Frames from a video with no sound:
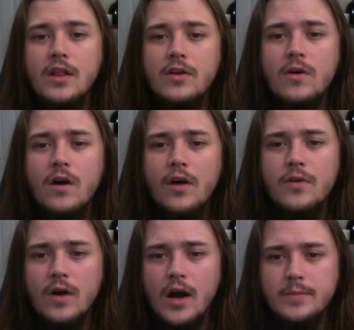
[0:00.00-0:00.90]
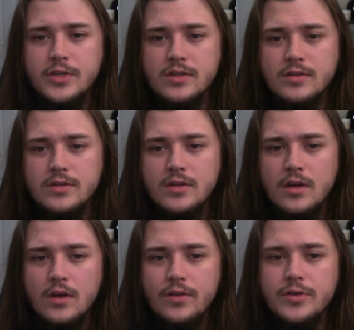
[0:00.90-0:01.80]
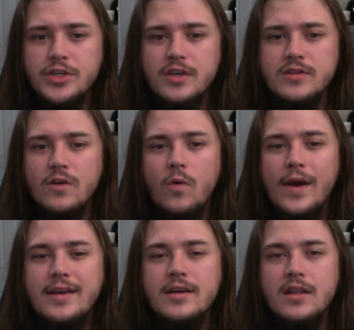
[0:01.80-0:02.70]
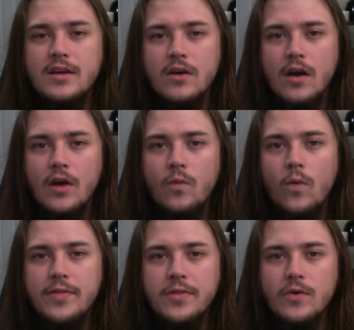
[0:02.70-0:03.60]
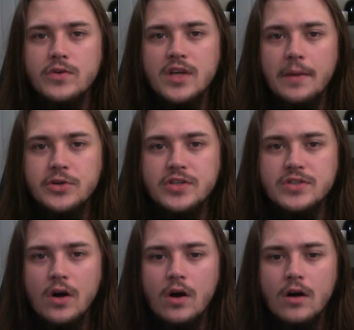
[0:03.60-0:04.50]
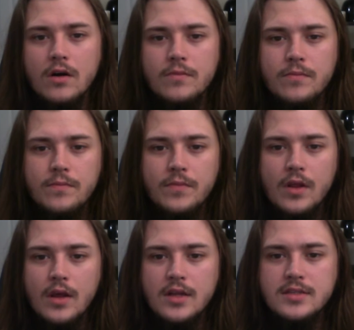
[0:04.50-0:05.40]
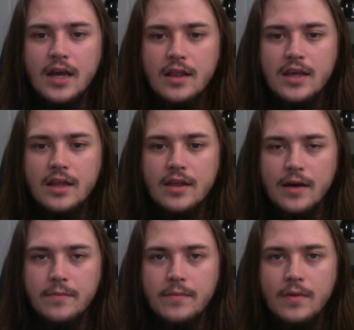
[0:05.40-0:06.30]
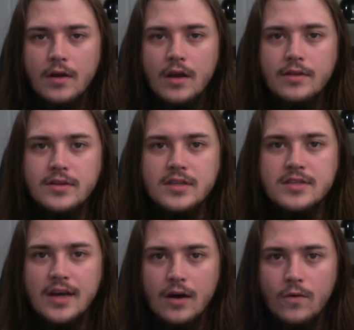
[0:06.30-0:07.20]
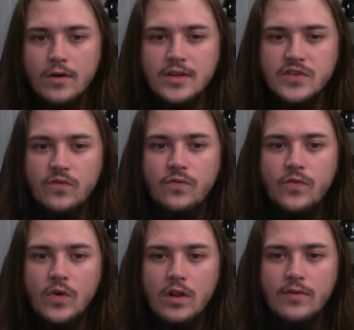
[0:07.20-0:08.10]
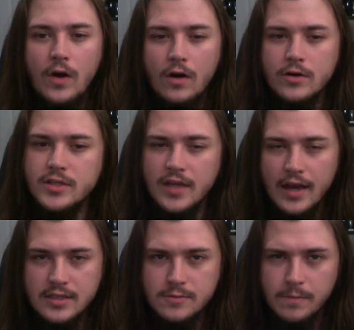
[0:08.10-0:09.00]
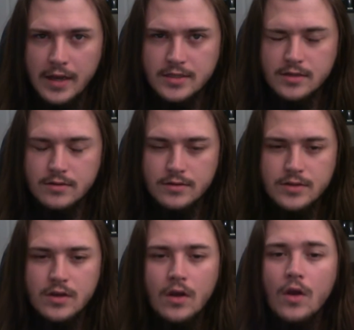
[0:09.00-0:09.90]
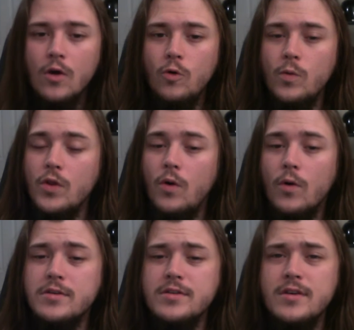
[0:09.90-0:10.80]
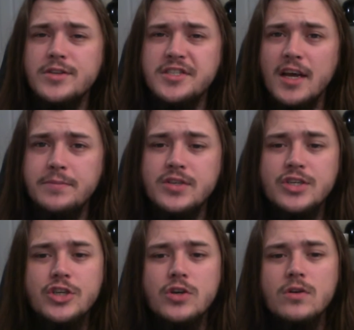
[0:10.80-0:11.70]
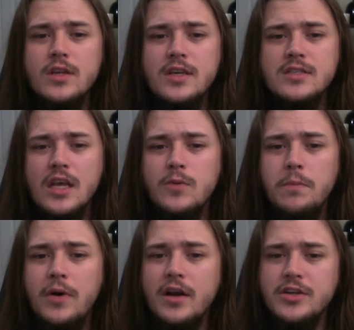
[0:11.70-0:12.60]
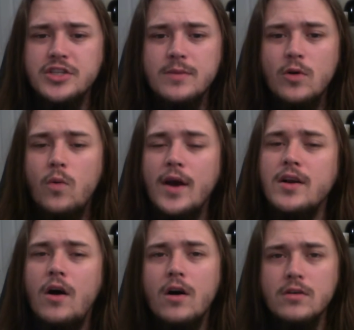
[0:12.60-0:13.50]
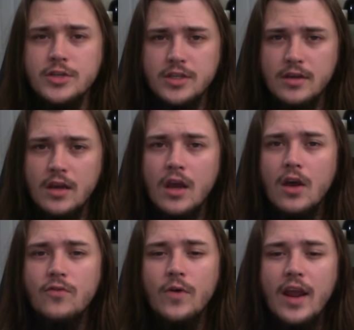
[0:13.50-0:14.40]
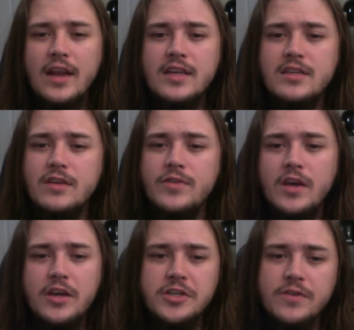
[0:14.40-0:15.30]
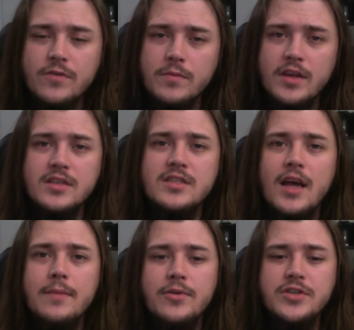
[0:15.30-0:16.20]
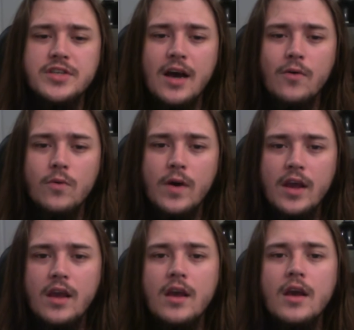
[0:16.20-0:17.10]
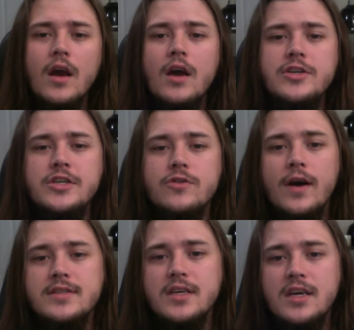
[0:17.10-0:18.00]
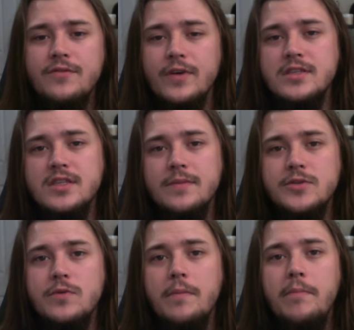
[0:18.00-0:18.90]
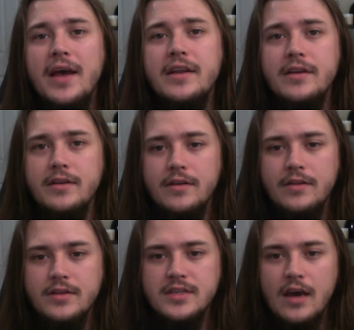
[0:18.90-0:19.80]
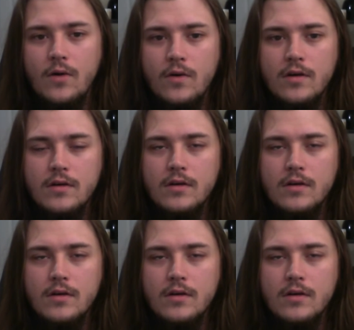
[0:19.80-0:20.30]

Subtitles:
There are other options, though she isn't quite clear on what those options are. Telling them that the tower is full of harsh taskmasters who will order their steps as surely as they will punish them quite harshly for any deviation from the established tower way, she tries to convince them to abandon the tower.